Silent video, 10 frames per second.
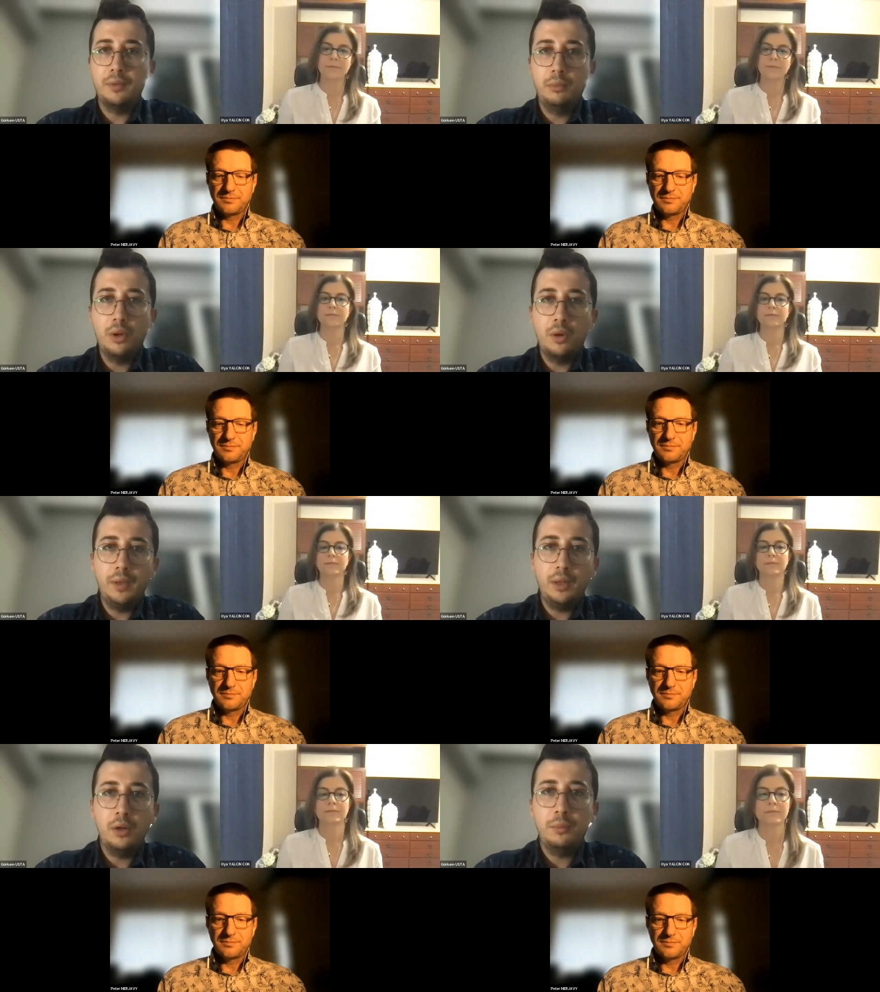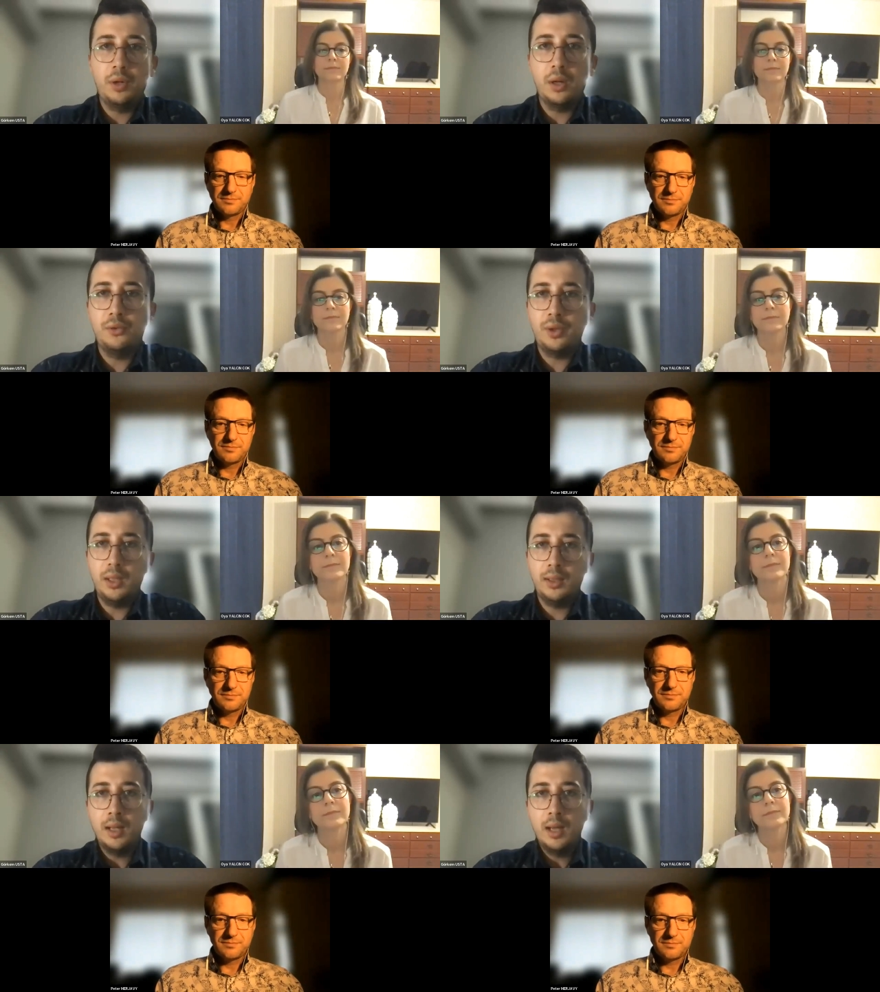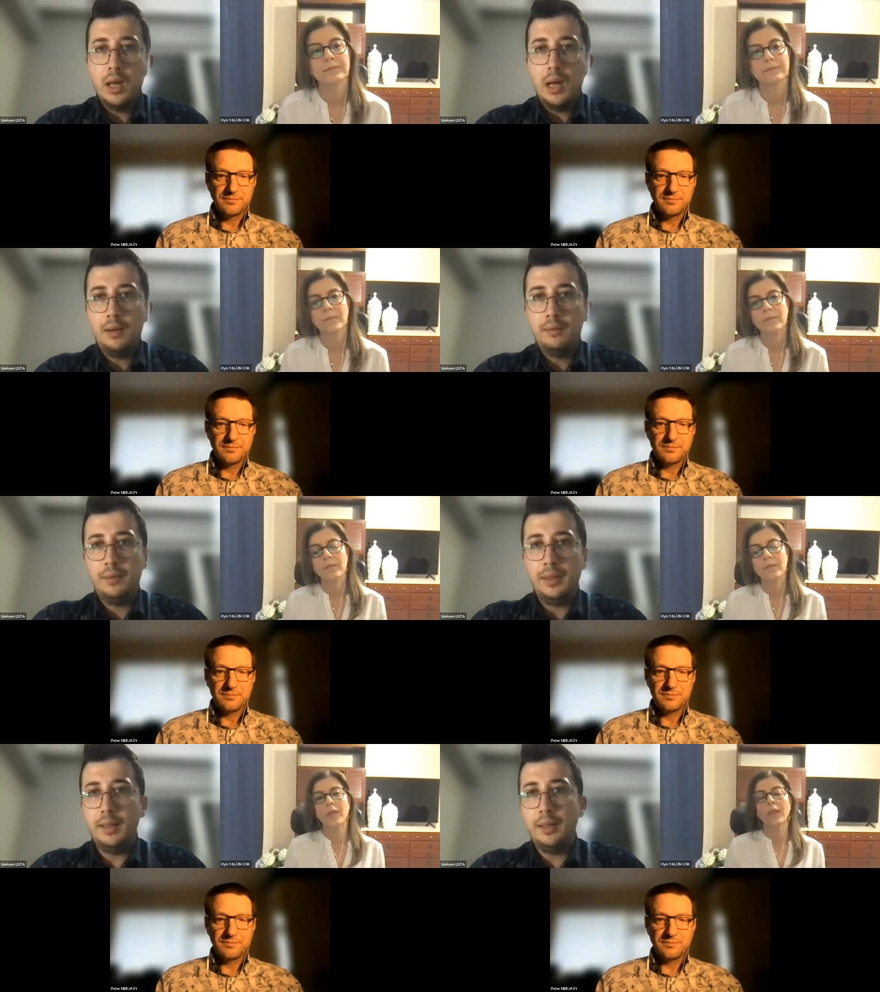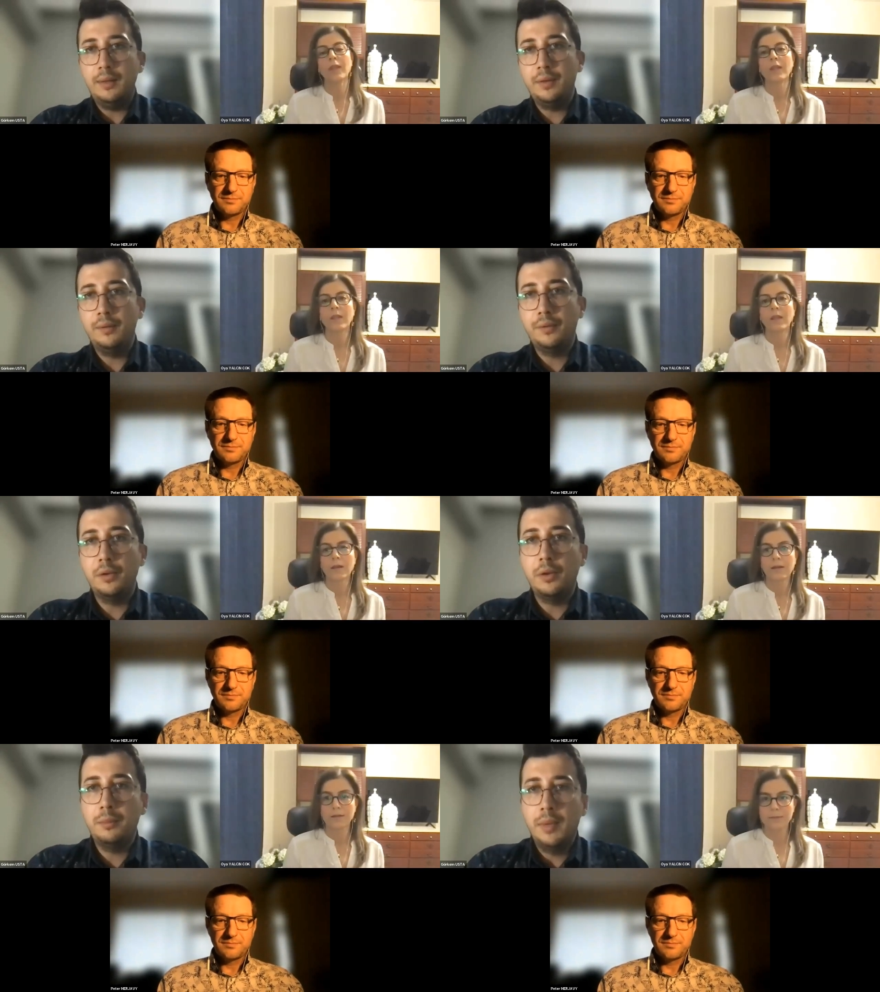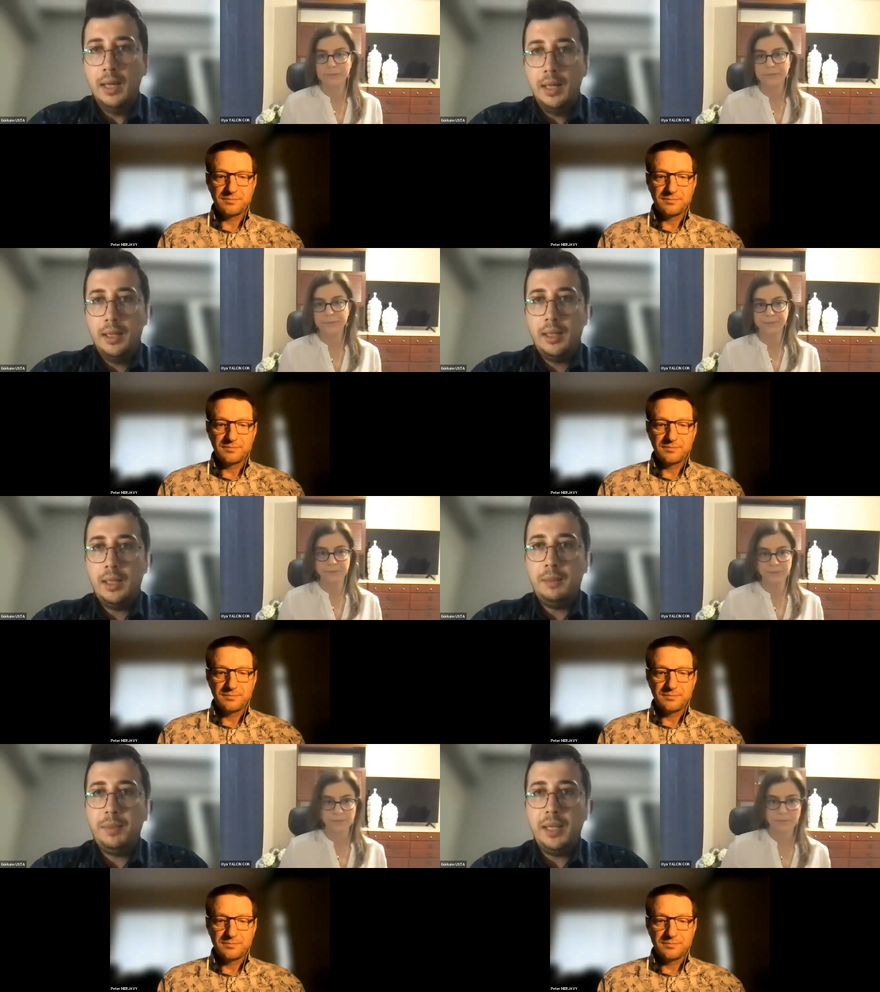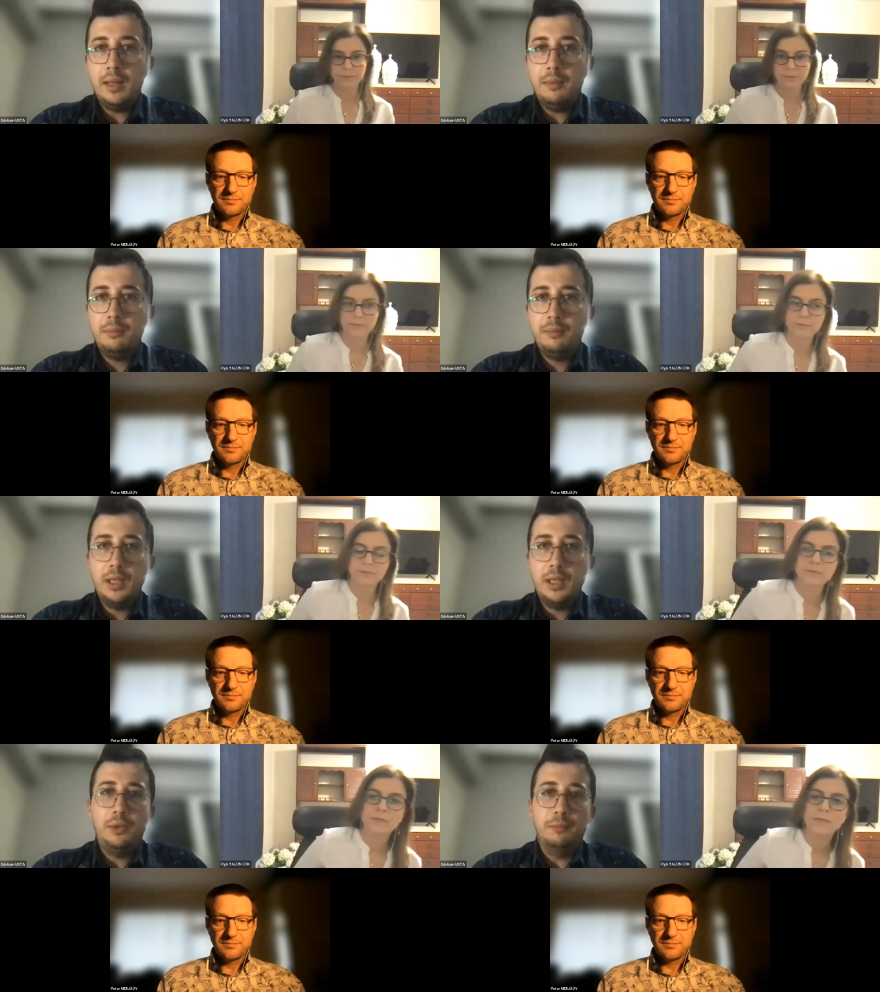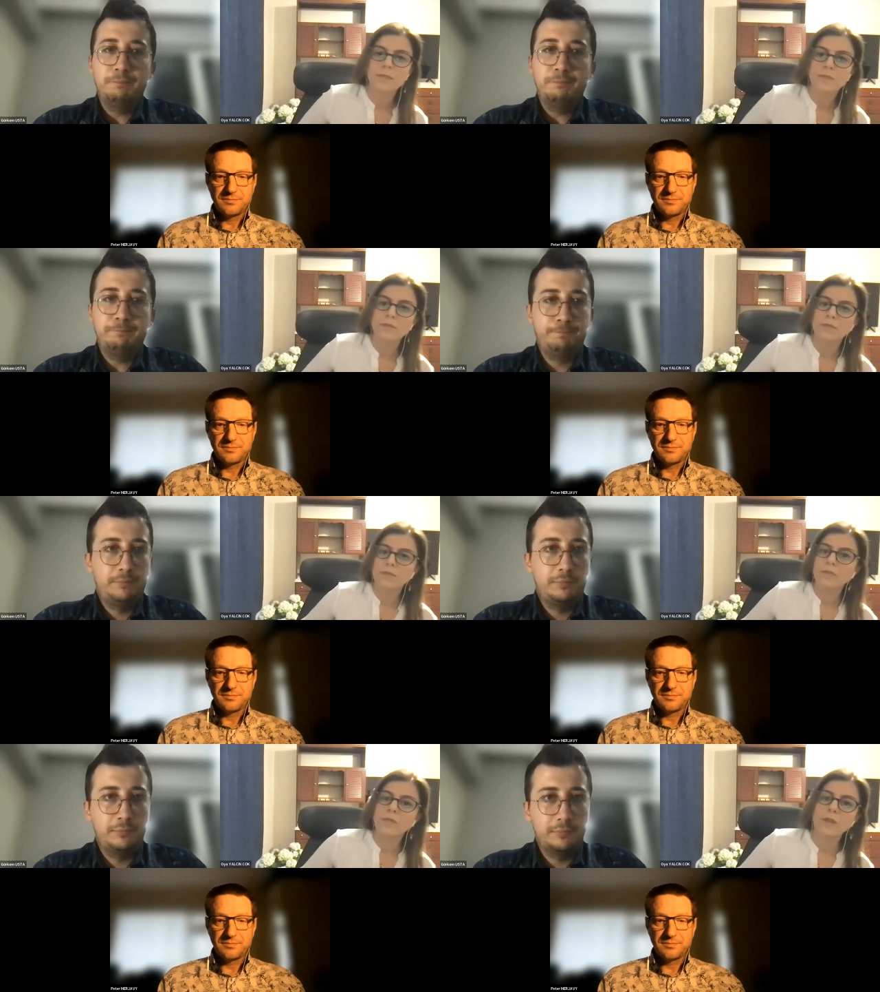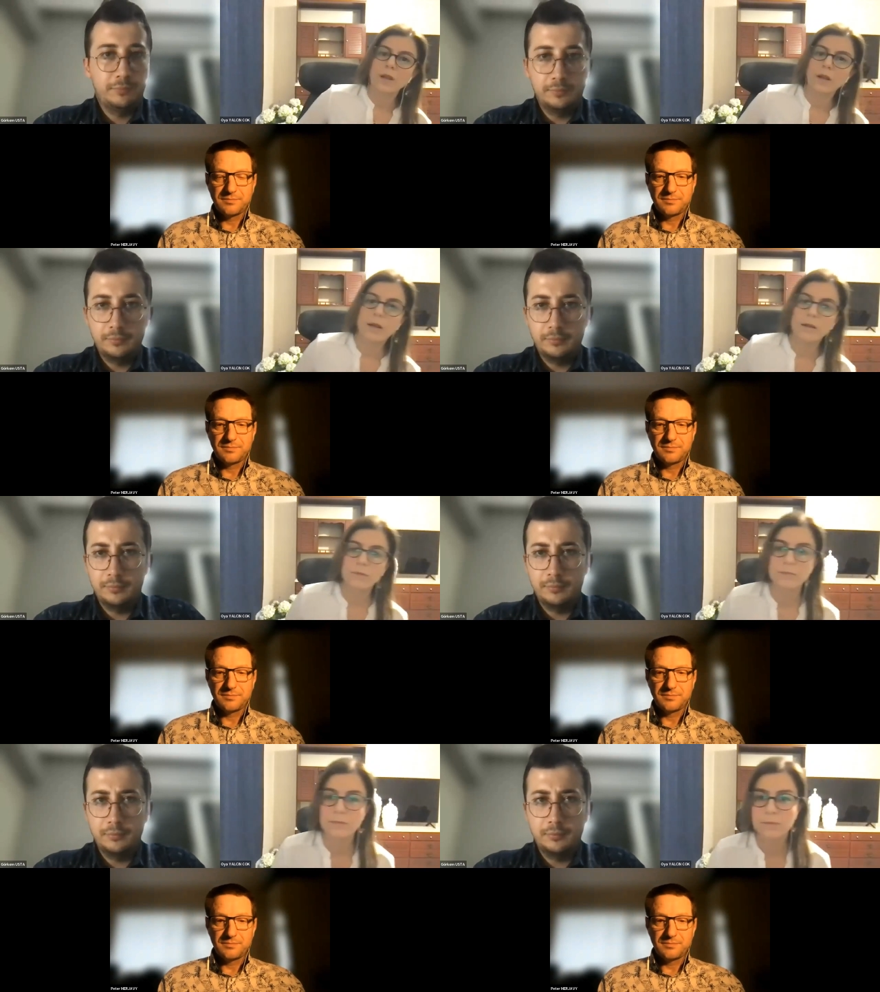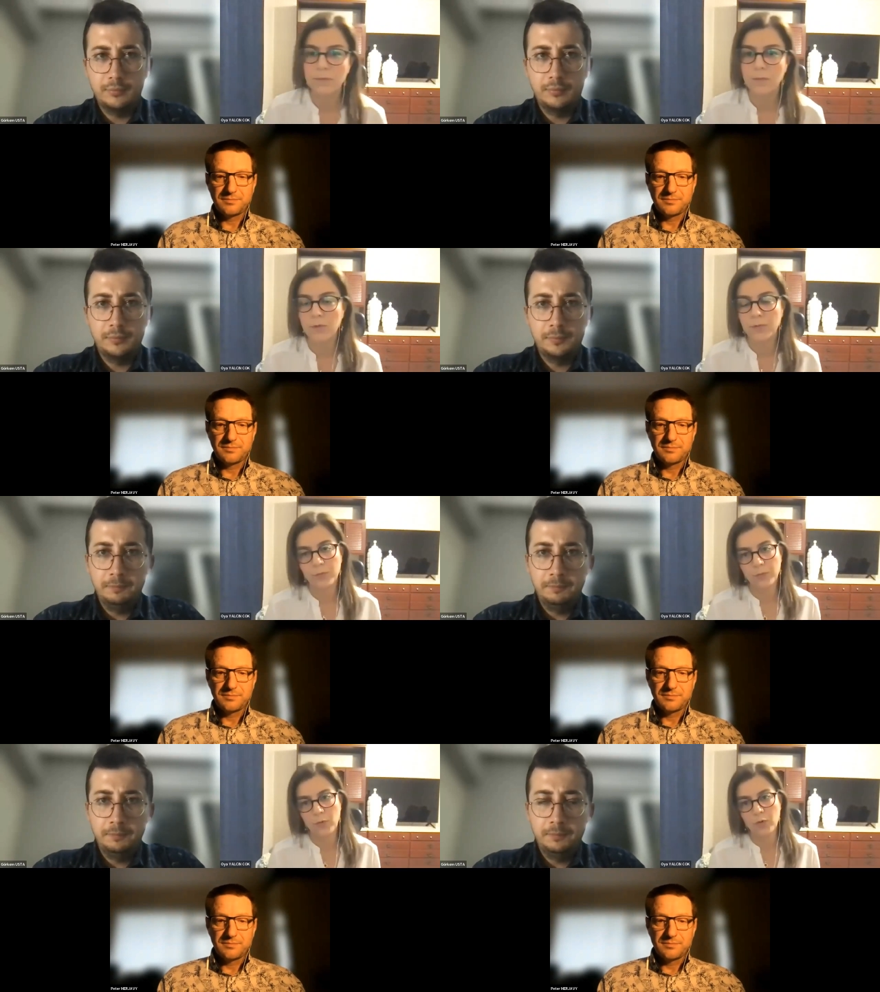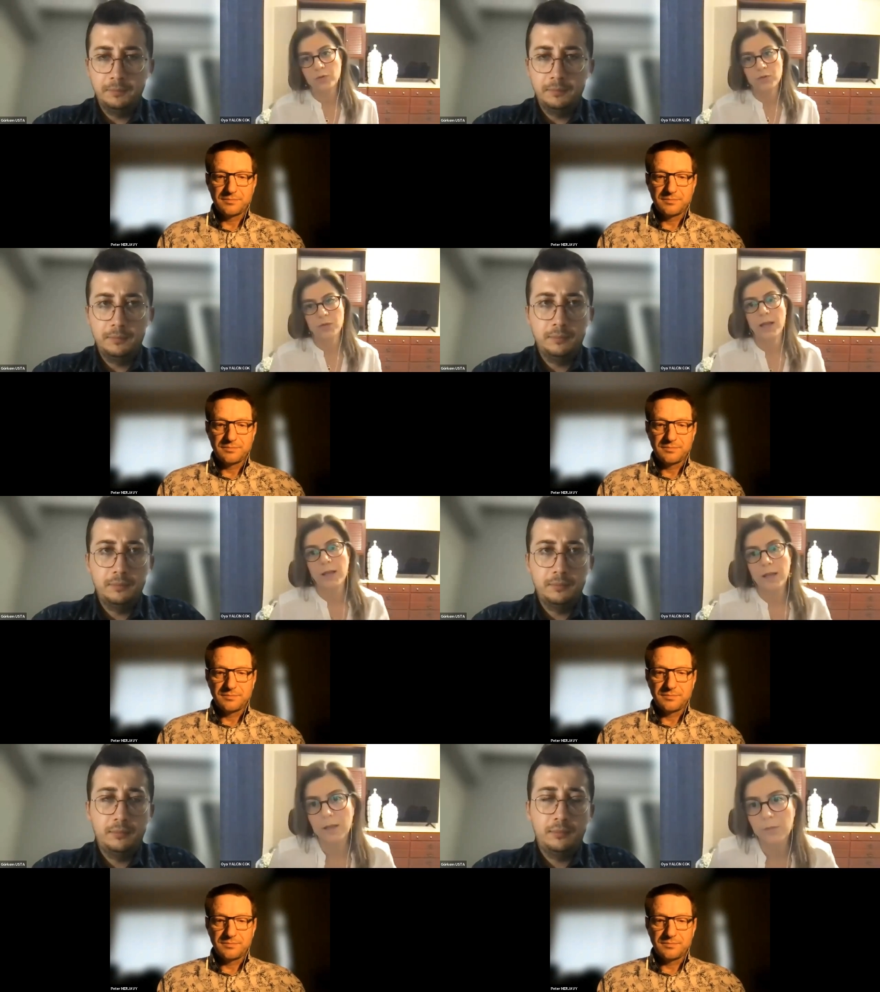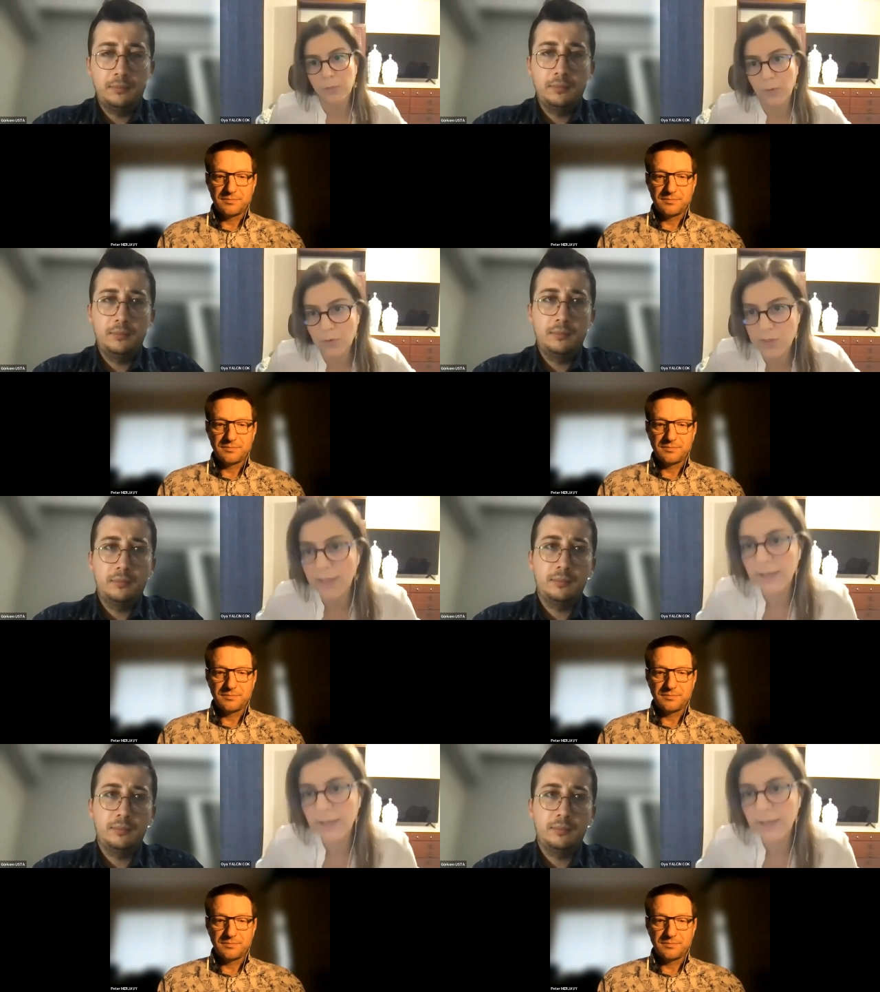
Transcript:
Speaker 1: from low-income countries? How is it different from EDPM? Thank you.
Speaker 2: Um, first, uh, first I